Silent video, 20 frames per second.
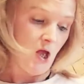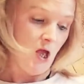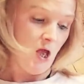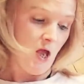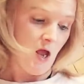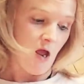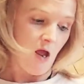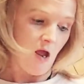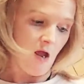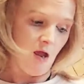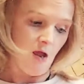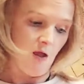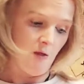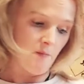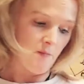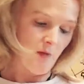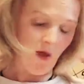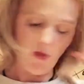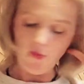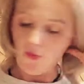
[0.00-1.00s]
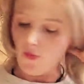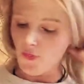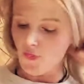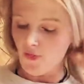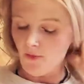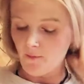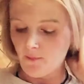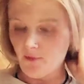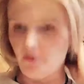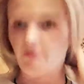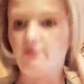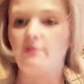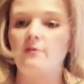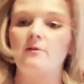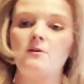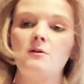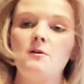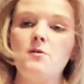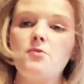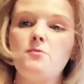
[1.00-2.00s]
As I said before,
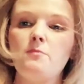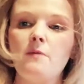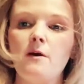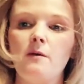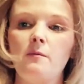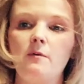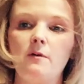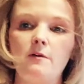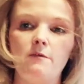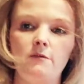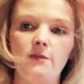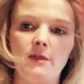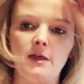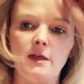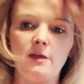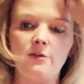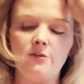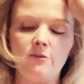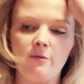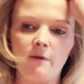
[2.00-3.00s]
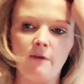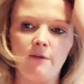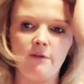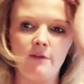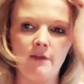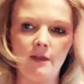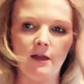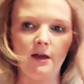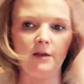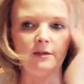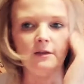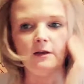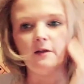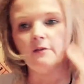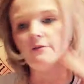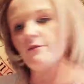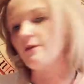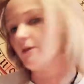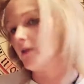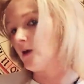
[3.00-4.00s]
it's well worth the
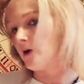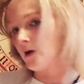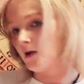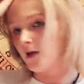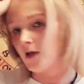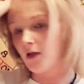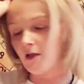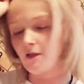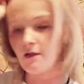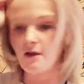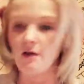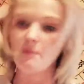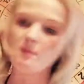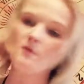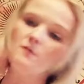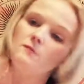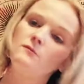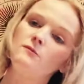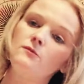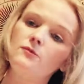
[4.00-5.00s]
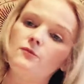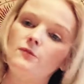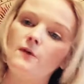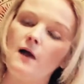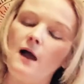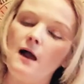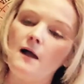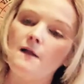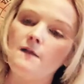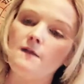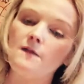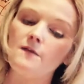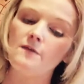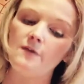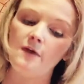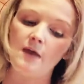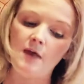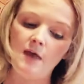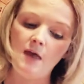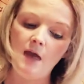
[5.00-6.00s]
$29.99 a month, and
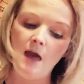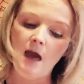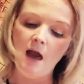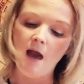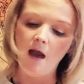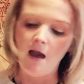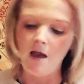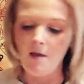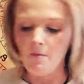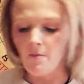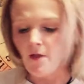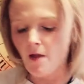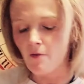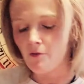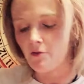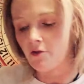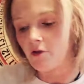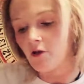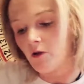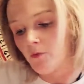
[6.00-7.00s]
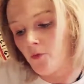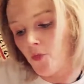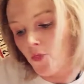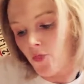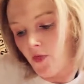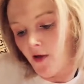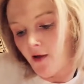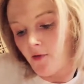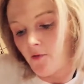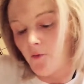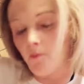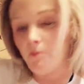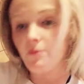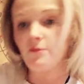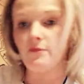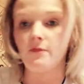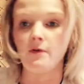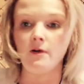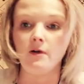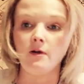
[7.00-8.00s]
I am now going to go and sign up
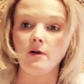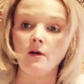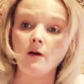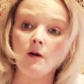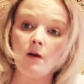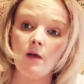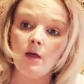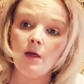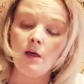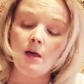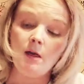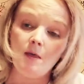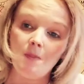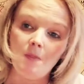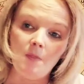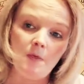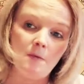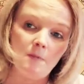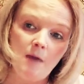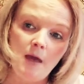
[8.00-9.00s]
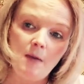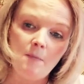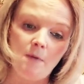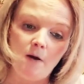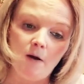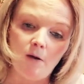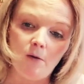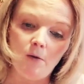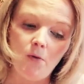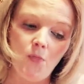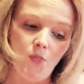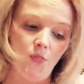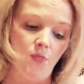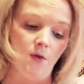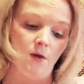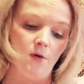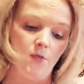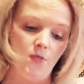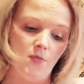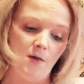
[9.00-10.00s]
for the Maybox.
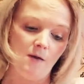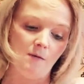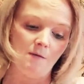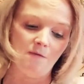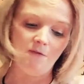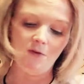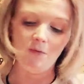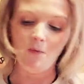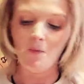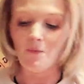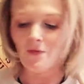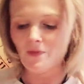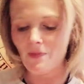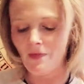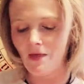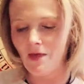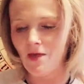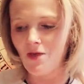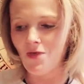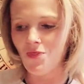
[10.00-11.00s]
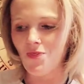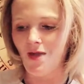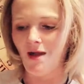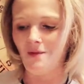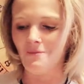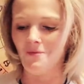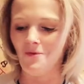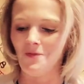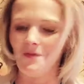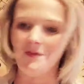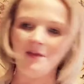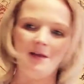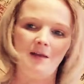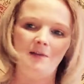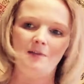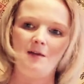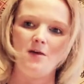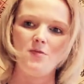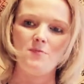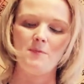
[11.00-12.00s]
So if you want one of these, I'll put the
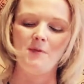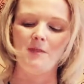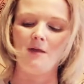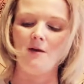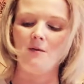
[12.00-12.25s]
details below.